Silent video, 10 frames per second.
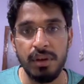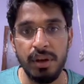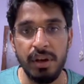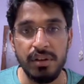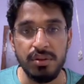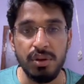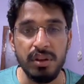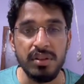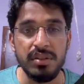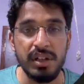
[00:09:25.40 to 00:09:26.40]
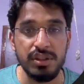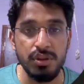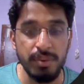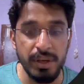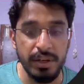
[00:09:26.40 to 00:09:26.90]
and sorry, this has
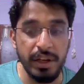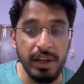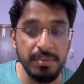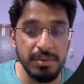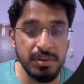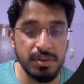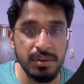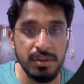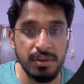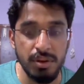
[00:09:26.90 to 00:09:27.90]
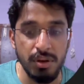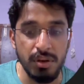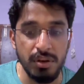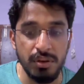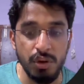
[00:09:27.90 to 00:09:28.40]
to be types
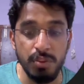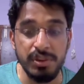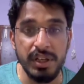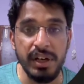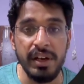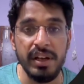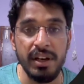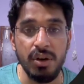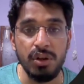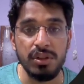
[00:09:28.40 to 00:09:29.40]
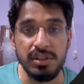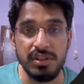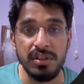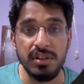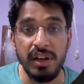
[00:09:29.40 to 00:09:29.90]
dot object id and not
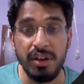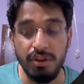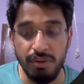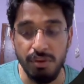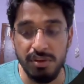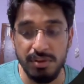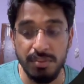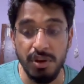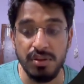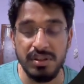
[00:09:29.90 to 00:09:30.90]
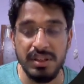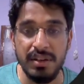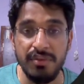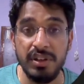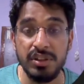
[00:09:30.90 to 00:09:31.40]
just a array of roles, because
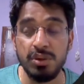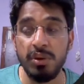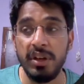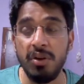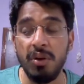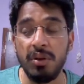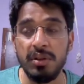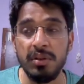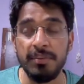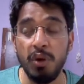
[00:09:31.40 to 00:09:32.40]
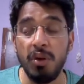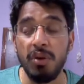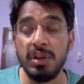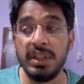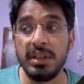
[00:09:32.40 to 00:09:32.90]
we are storing
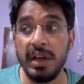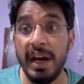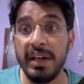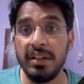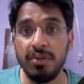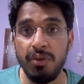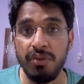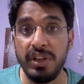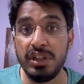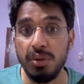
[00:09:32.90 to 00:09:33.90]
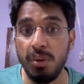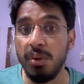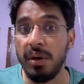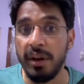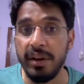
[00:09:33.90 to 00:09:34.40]
only the IDs of each
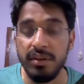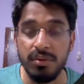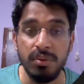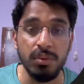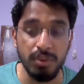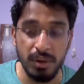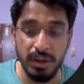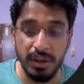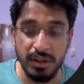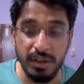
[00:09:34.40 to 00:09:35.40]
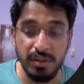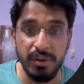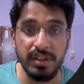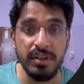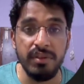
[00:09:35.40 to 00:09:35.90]
role, right? So that's why
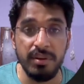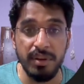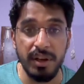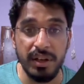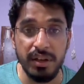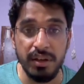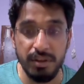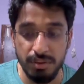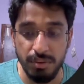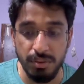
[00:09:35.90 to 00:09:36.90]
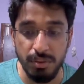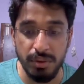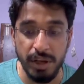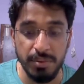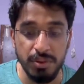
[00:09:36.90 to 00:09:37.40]
it's giving an error. So
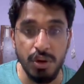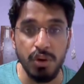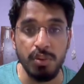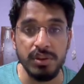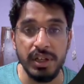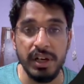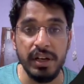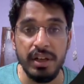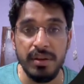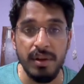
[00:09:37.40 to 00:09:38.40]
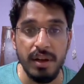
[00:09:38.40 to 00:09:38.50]
types dot object id